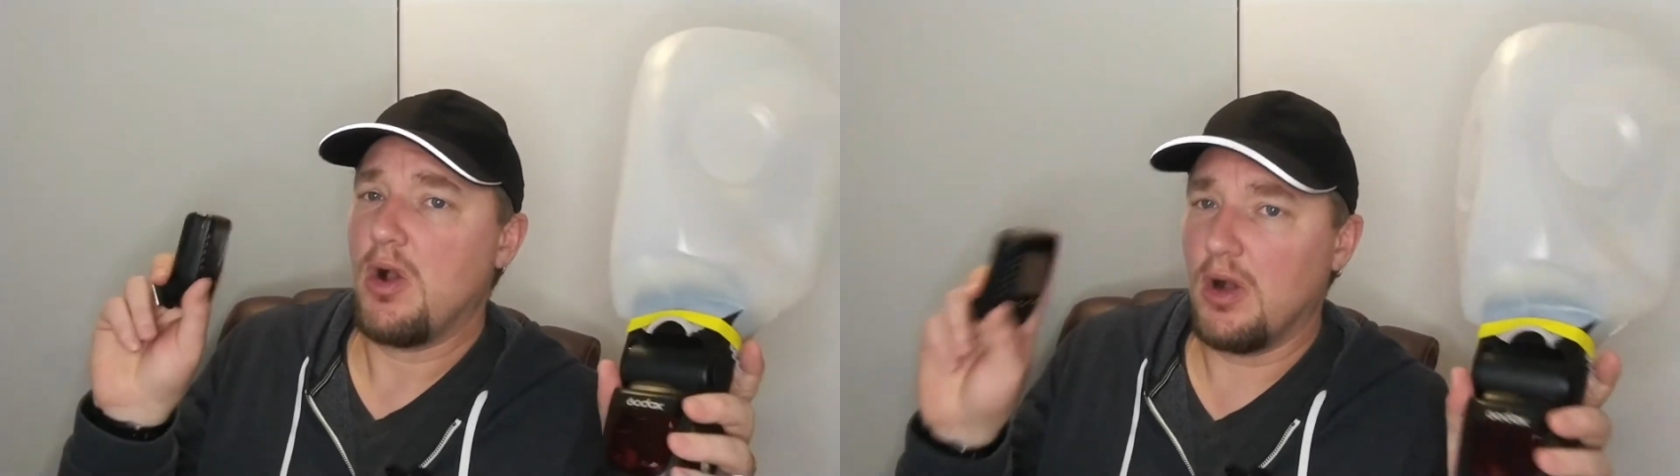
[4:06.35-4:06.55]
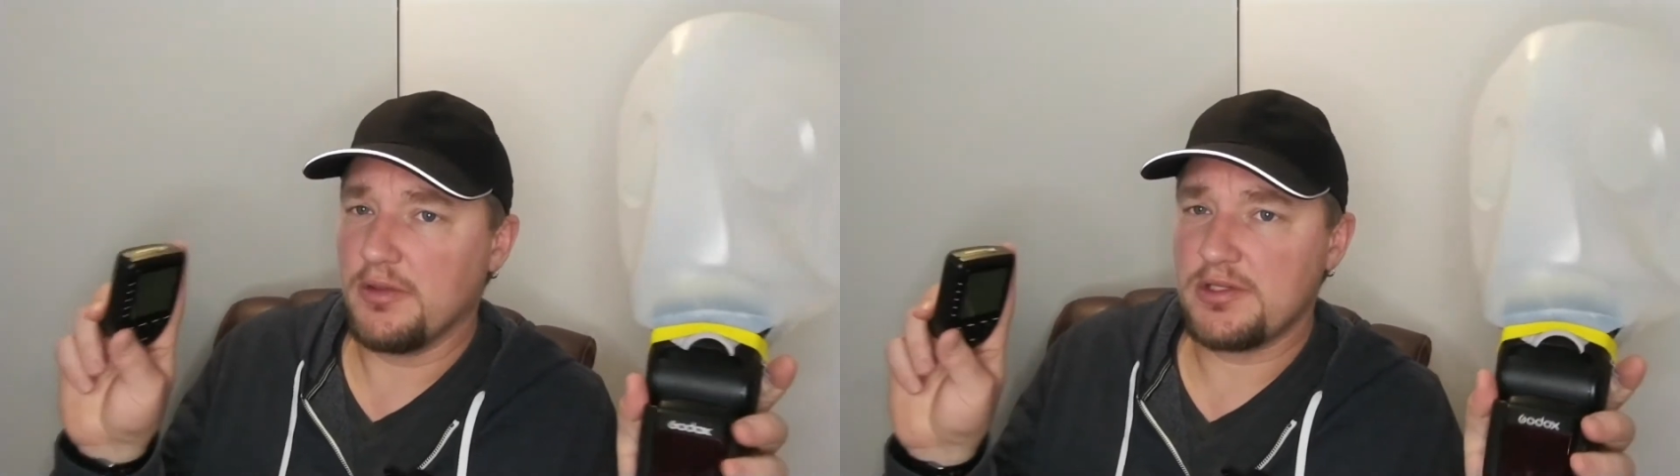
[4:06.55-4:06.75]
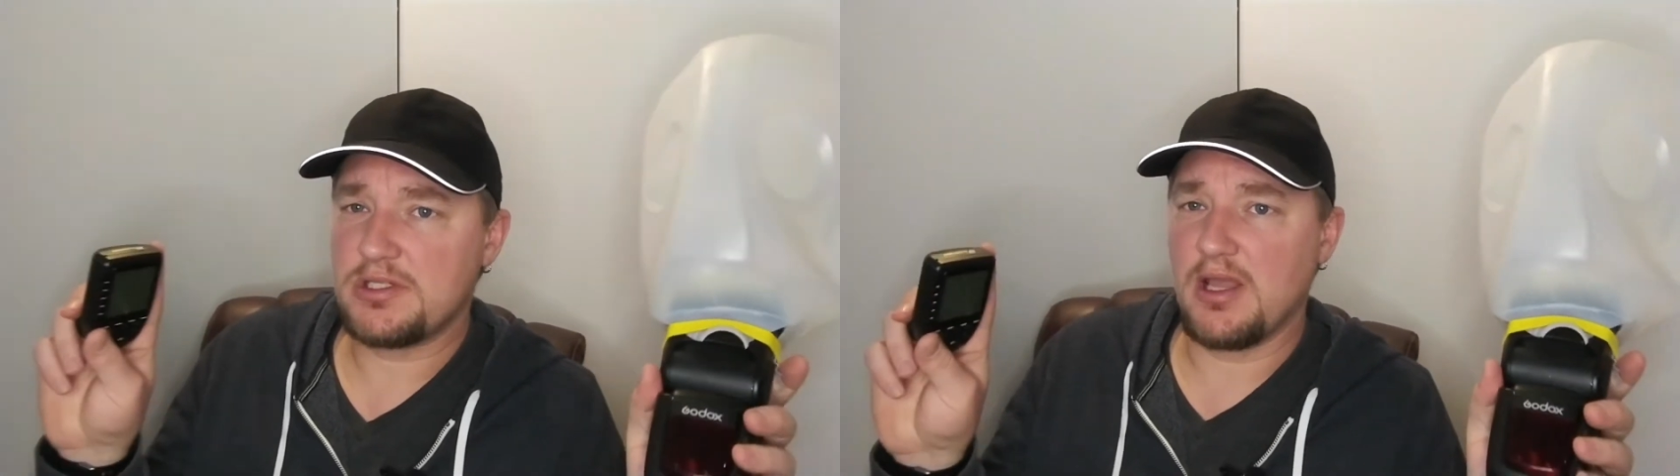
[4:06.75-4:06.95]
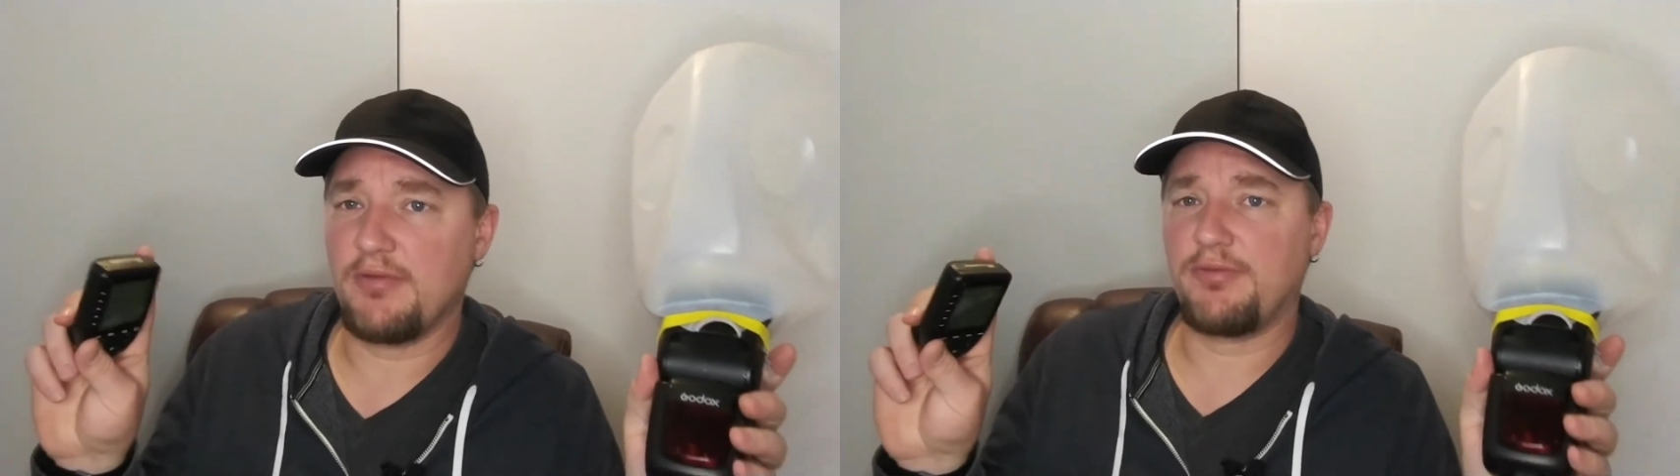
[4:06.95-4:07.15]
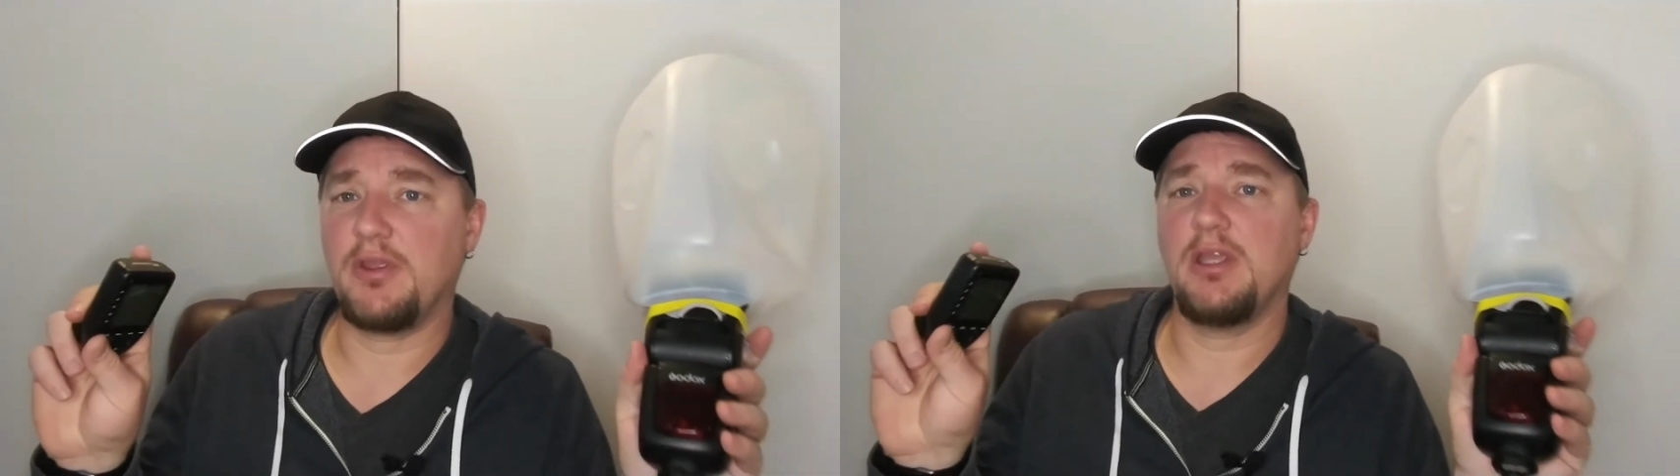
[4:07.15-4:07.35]
all this
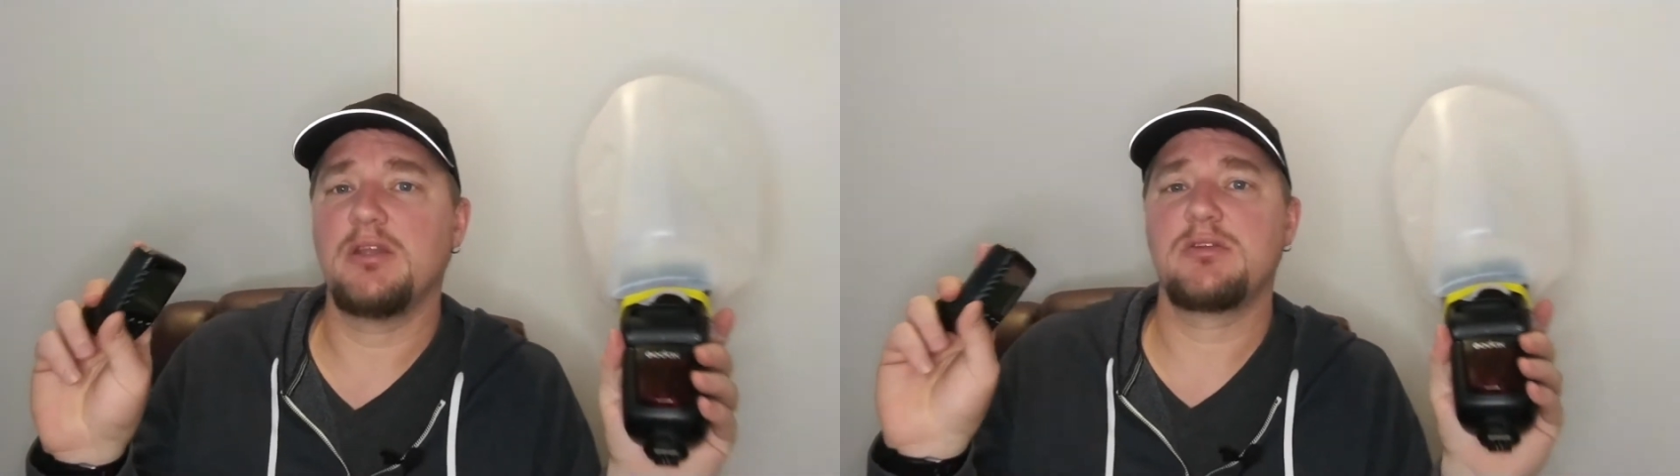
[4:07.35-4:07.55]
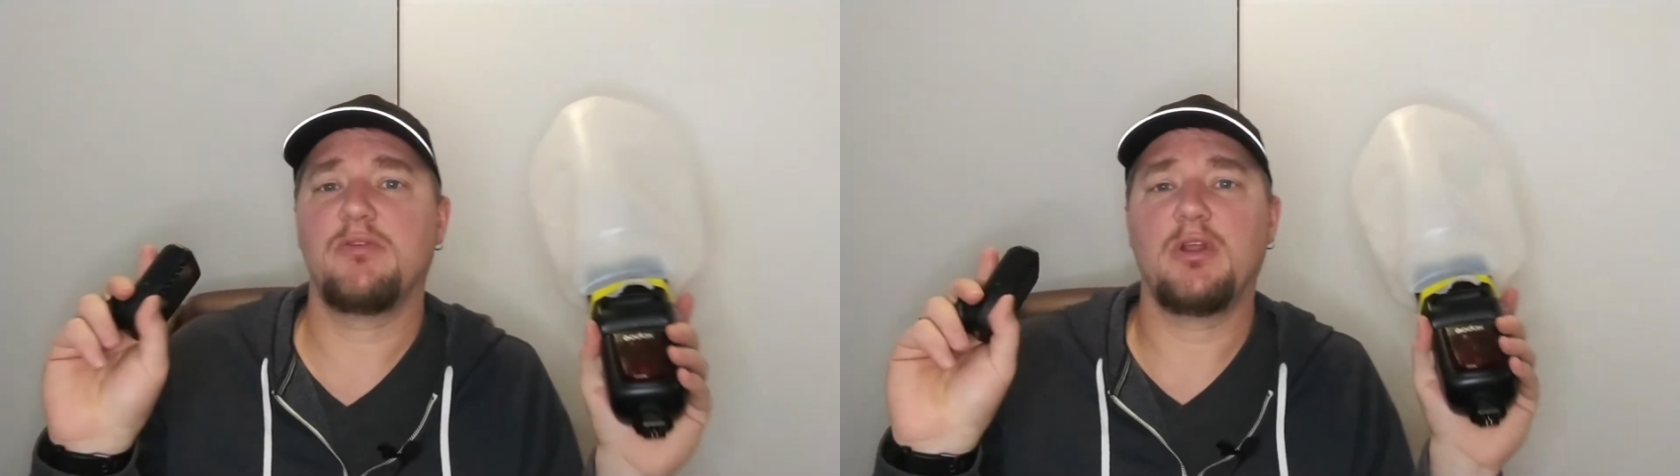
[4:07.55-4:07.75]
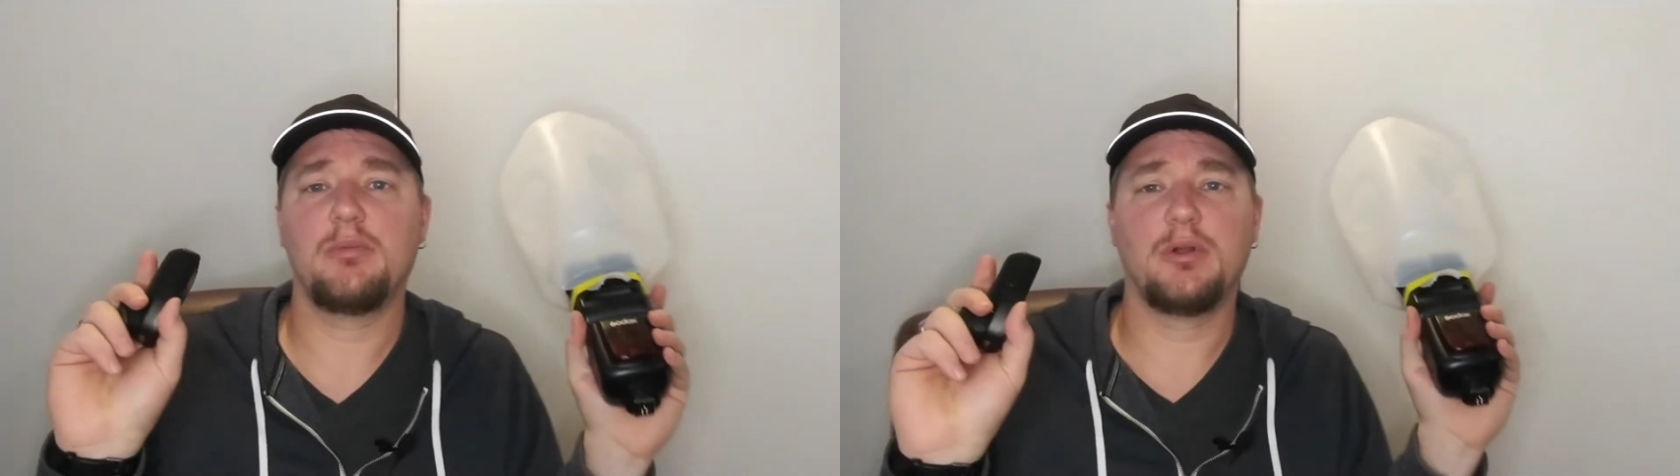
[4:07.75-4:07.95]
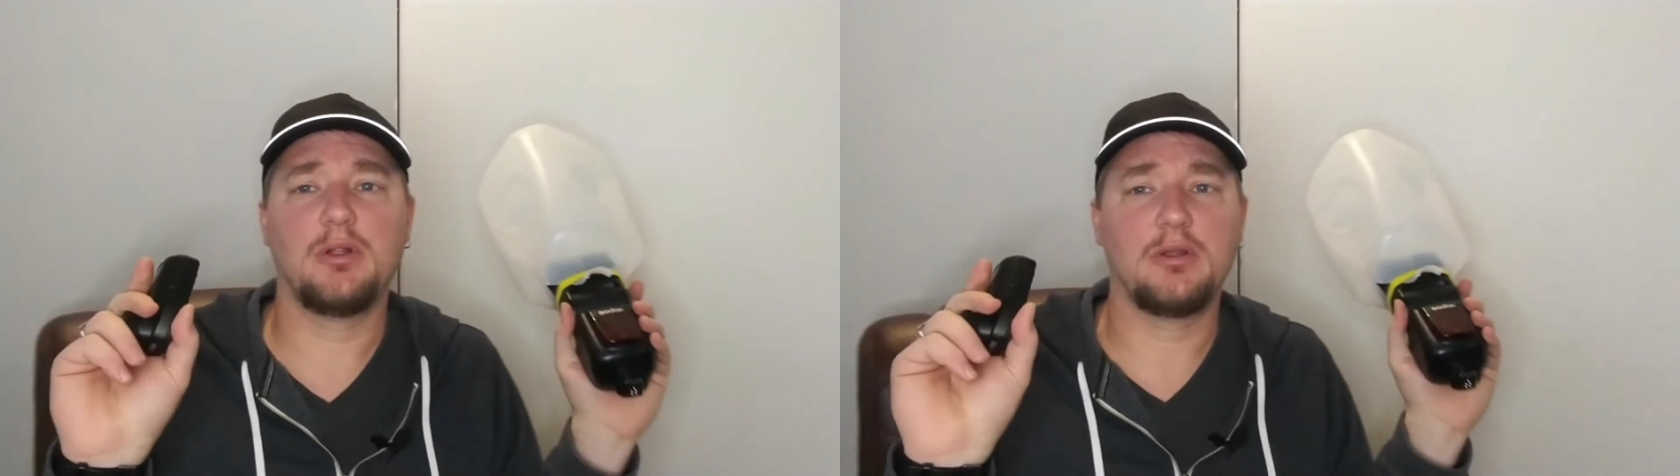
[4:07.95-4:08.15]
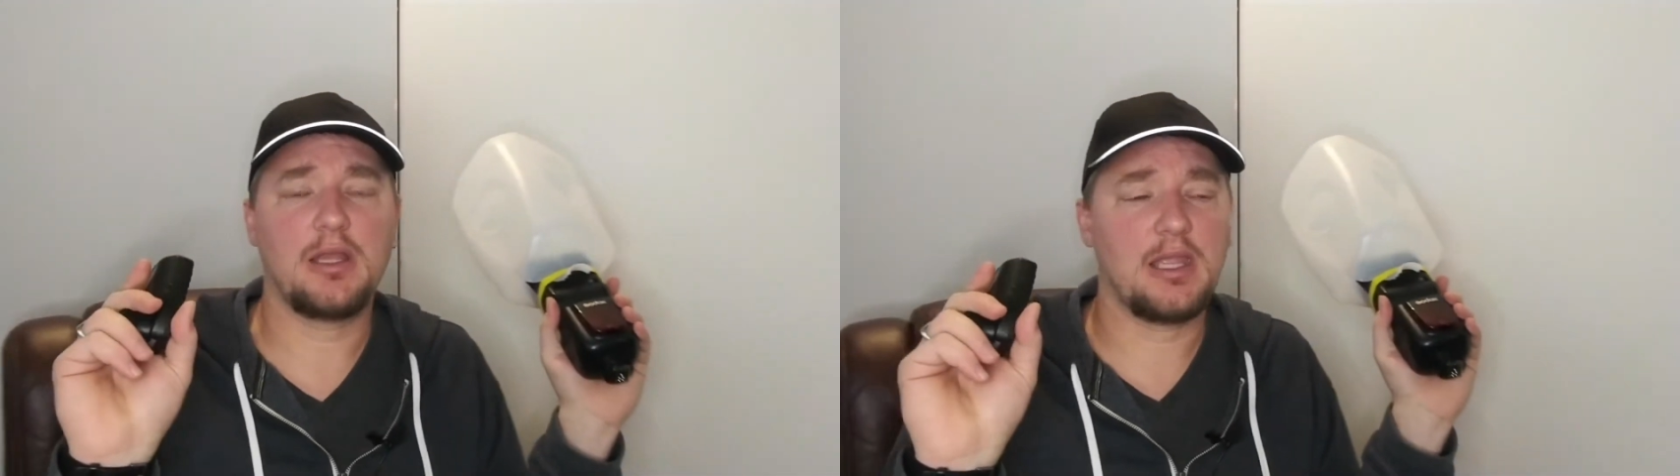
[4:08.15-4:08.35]
stuff is
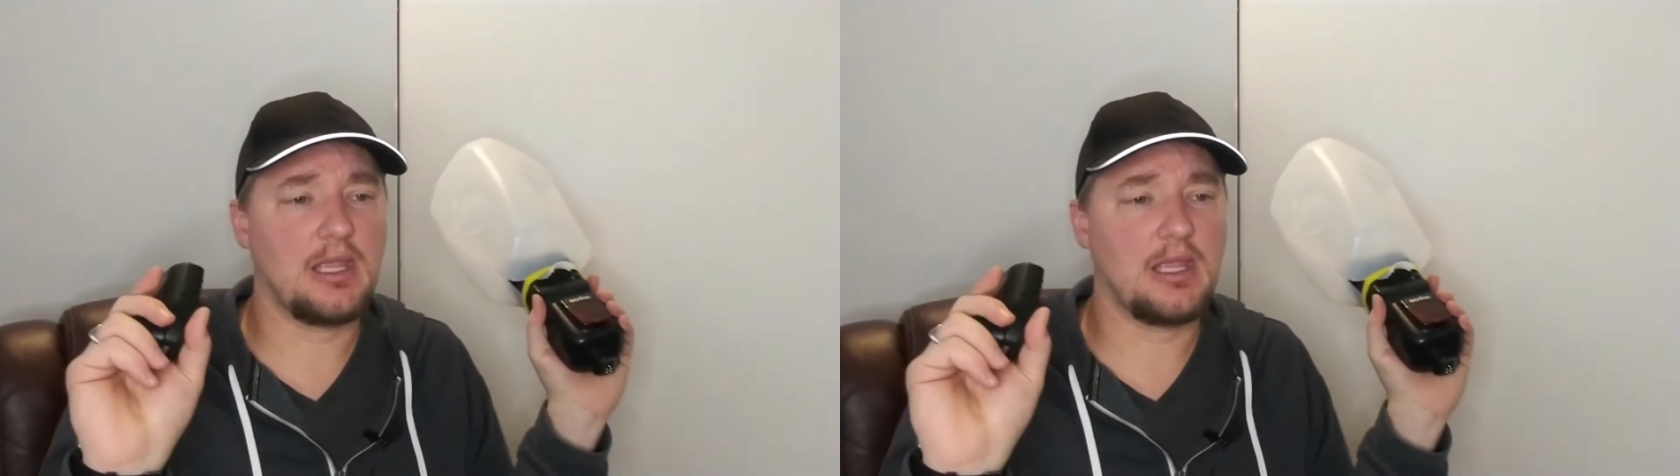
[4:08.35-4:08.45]
available